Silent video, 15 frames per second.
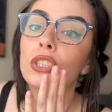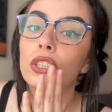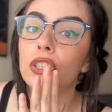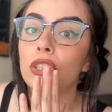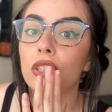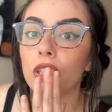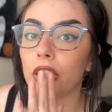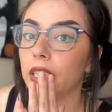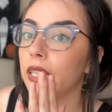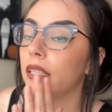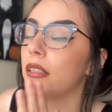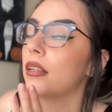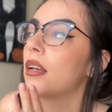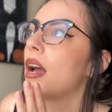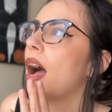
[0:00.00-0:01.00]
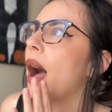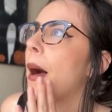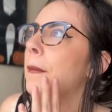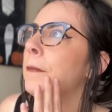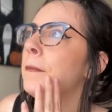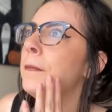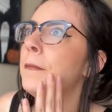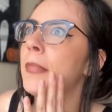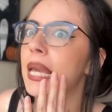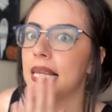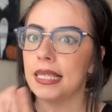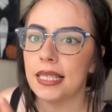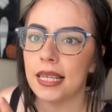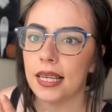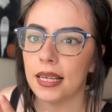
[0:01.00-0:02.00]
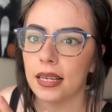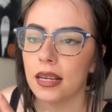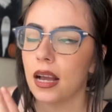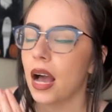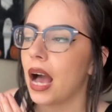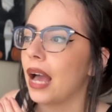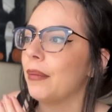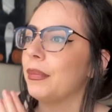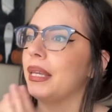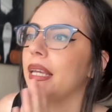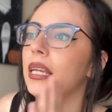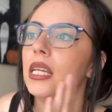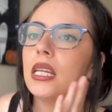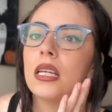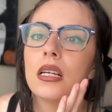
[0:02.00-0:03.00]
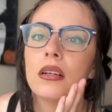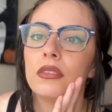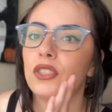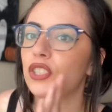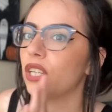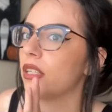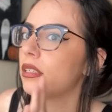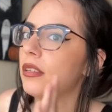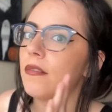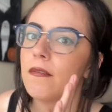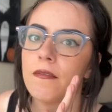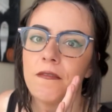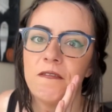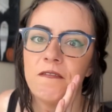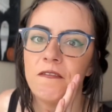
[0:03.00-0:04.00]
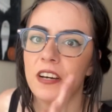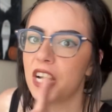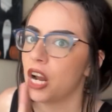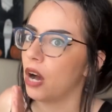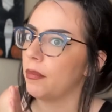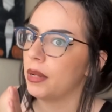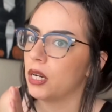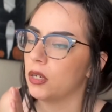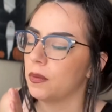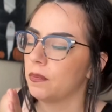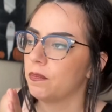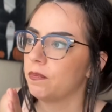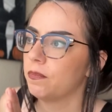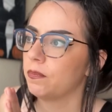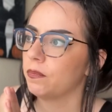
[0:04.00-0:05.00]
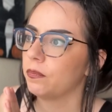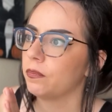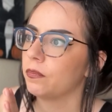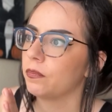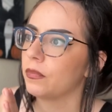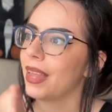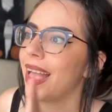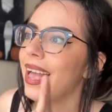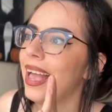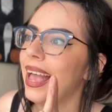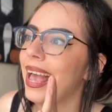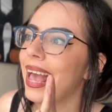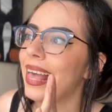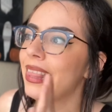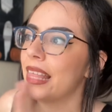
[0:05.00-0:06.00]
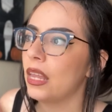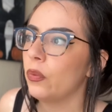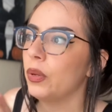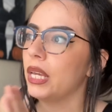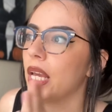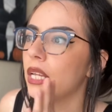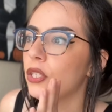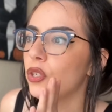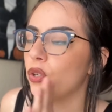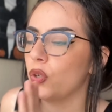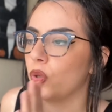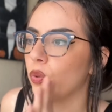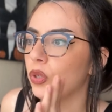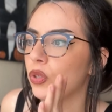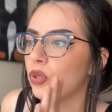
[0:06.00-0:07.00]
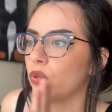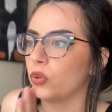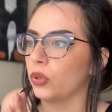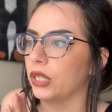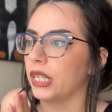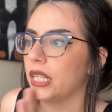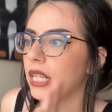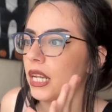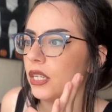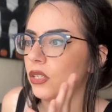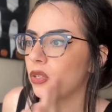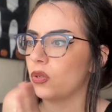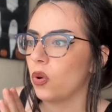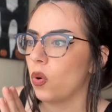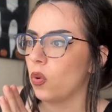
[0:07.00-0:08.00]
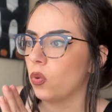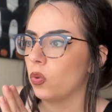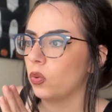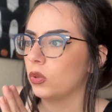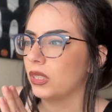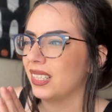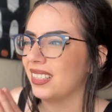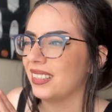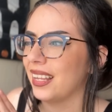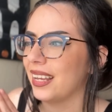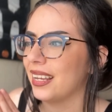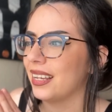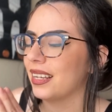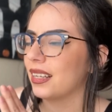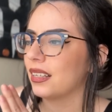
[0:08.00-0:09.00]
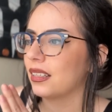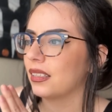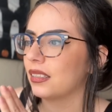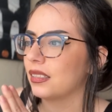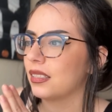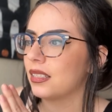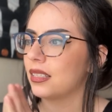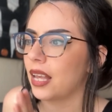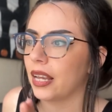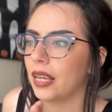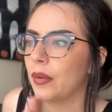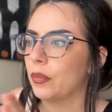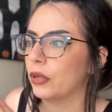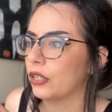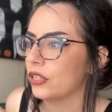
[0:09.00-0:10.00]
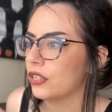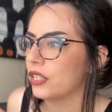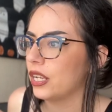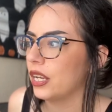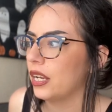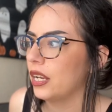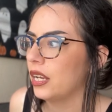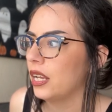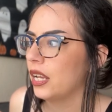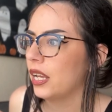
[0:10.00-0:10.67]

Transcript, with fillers: good, amazing. I mean, just phenomenal. And then we get to a story that is told in like second person